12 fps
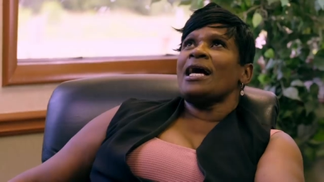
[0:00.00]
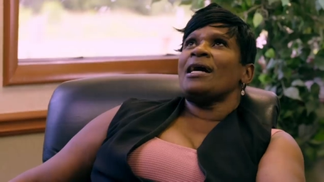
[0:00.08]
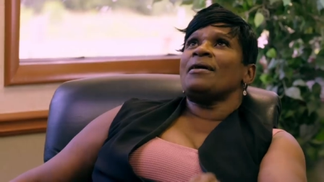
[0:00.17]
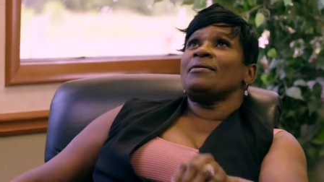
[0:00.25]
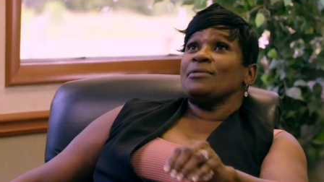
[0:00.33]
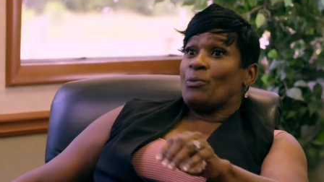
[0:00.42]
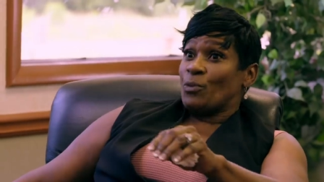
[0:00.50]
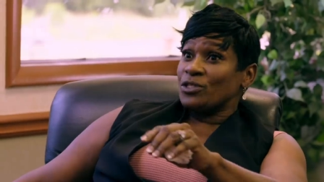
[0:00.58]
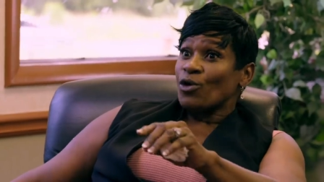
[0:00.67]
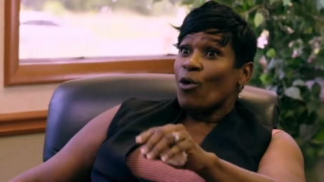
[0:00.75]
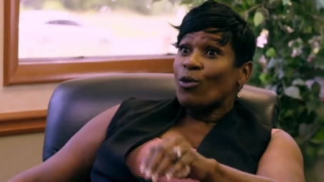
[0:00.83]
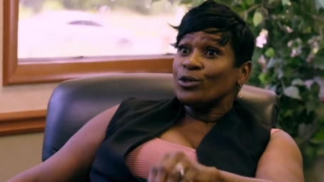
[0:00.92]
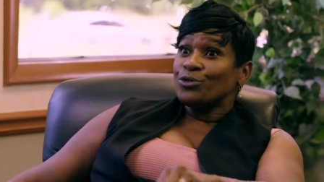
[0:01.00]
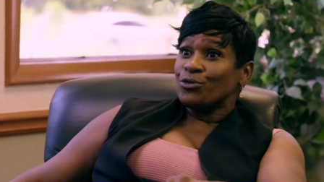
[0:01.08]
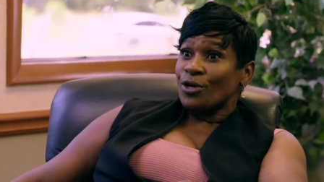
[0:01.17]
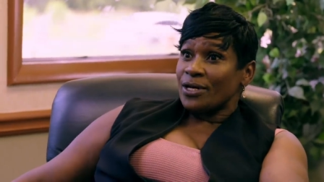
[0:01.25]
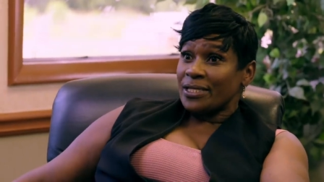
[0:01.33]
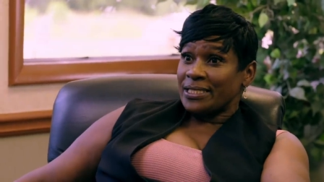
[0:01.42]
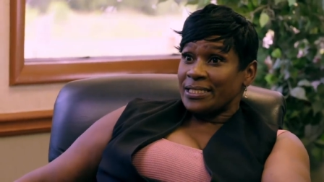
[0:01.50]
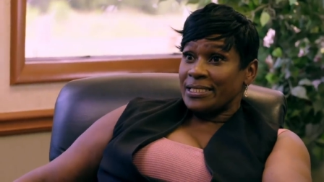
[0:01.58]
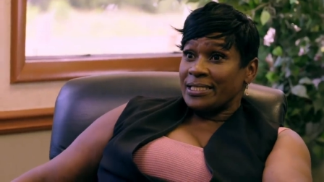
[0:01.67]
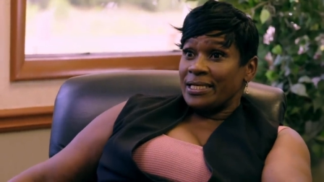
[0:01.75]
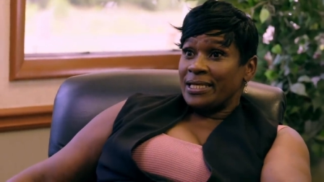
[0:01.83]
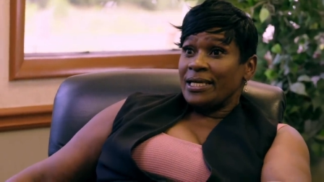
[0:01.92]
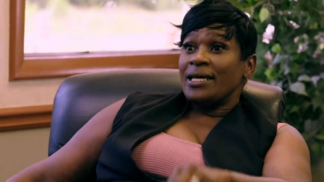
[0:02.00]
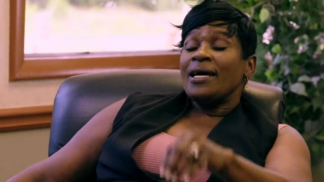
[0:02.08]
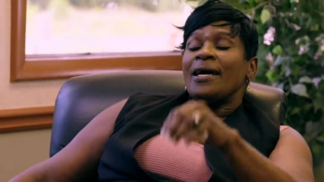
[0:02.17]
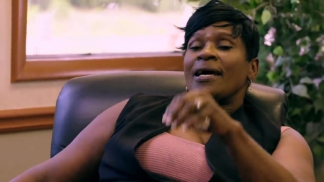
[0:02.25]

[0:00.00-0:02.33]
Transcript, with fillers: I was on drugs. Okay.